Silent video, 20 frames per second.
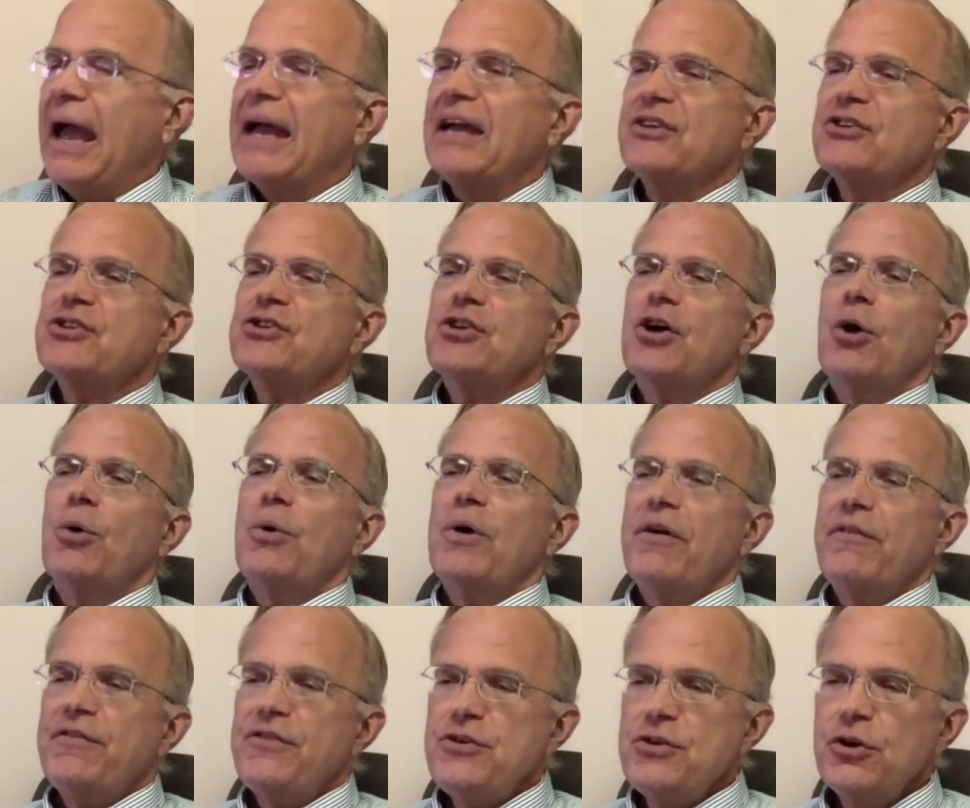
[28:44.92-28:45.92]
And so
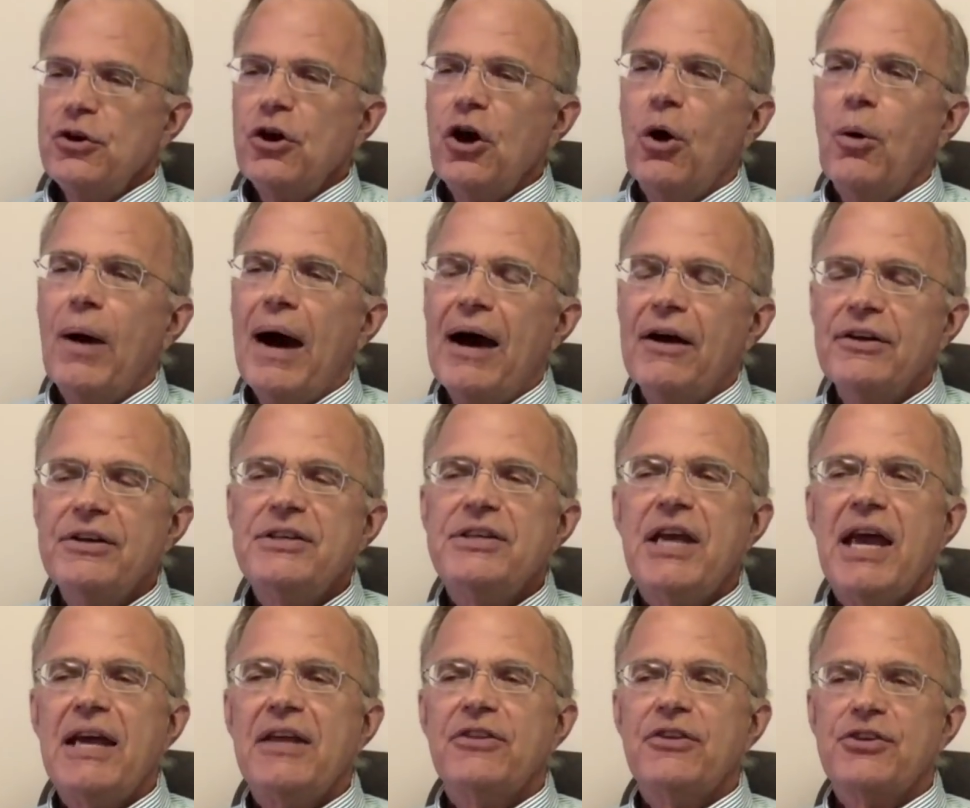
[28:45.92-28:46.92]
if you go out and
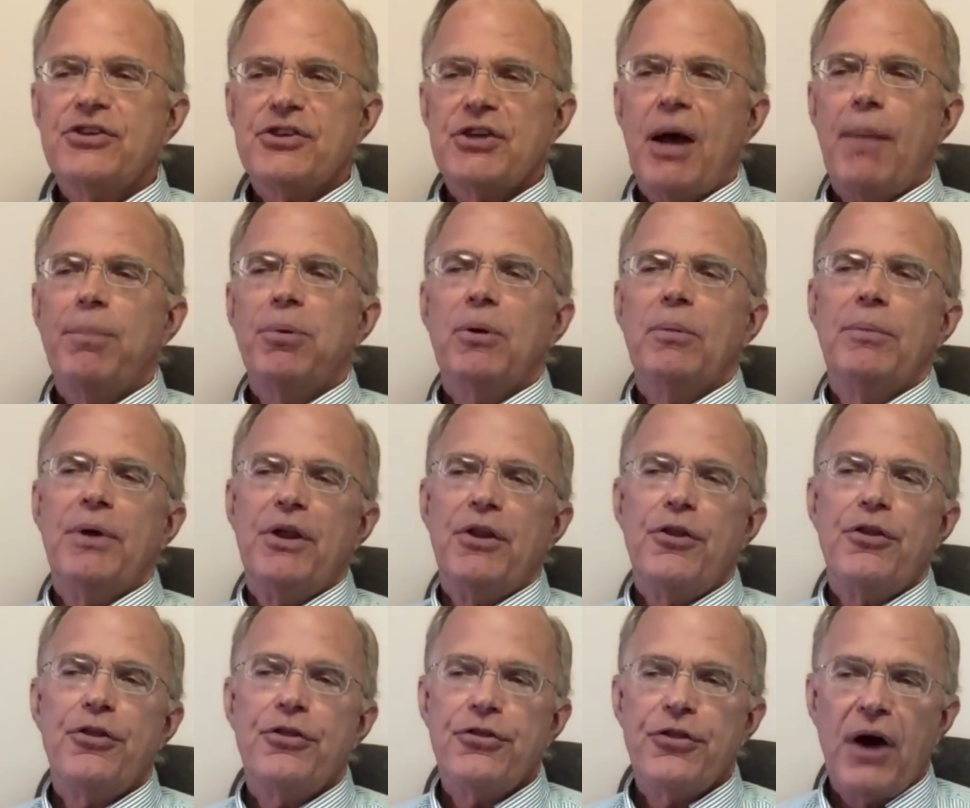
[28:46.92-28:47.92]
take the supplement
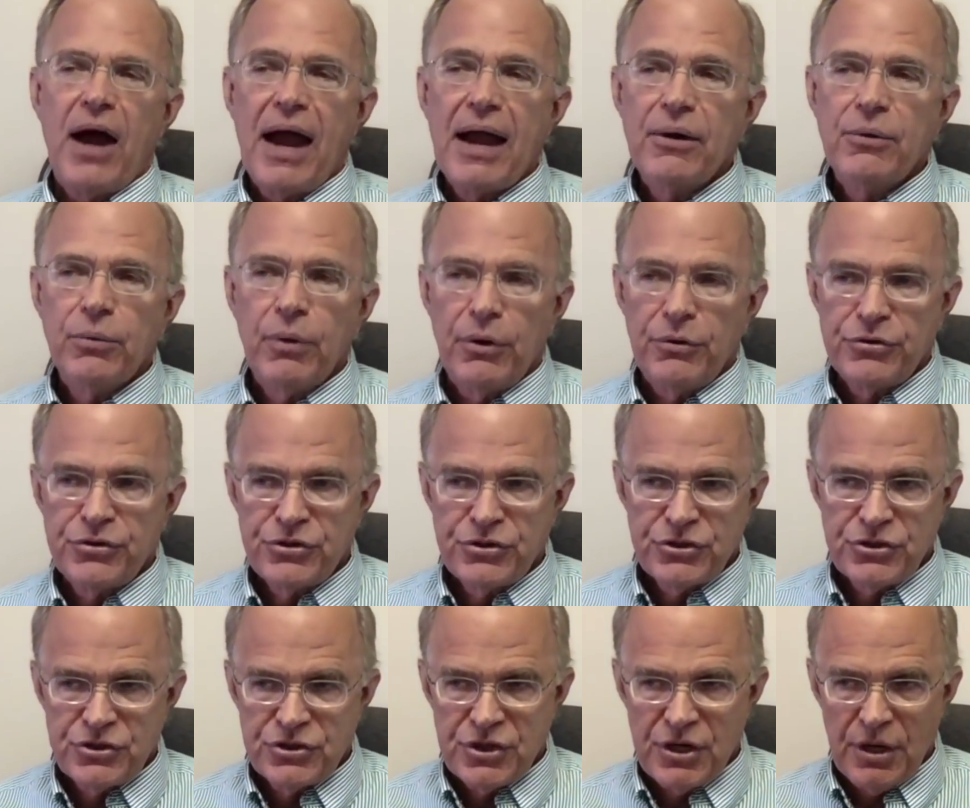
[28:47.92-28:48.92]

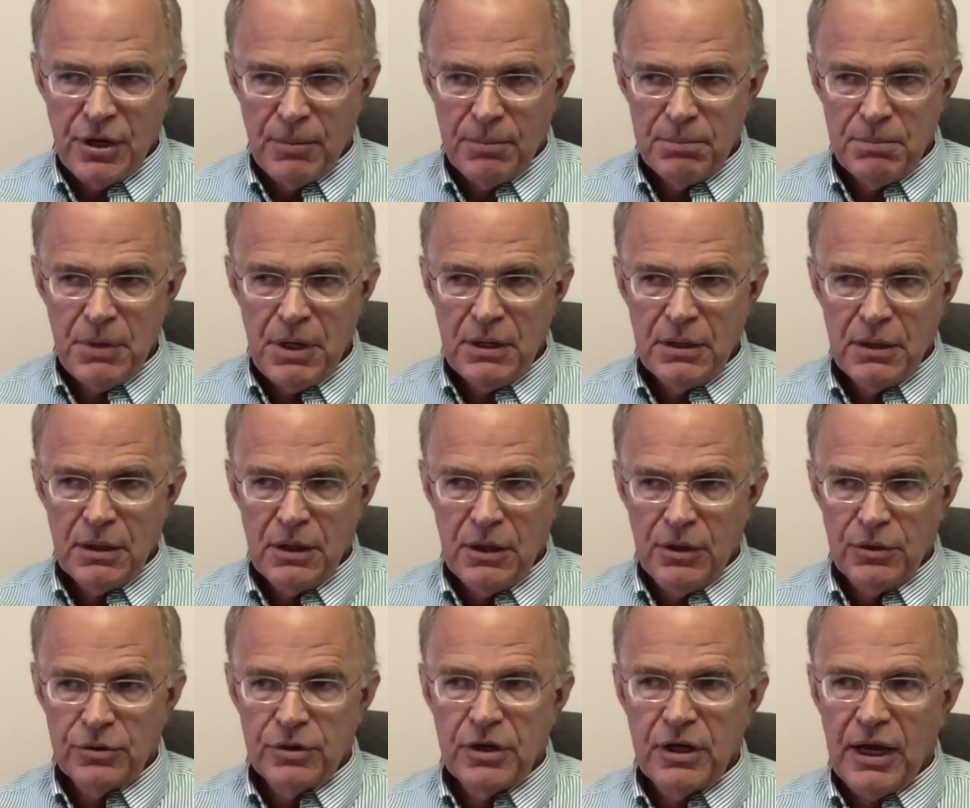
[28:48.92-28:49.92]
ThyroStim,
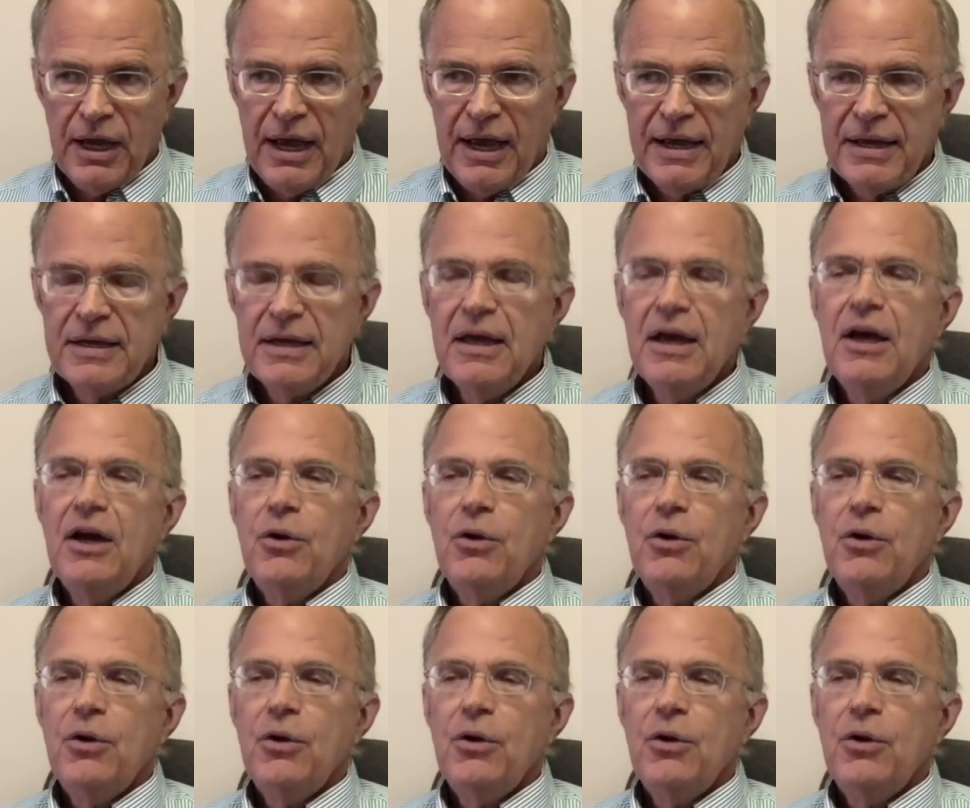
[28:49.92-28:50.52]
okay,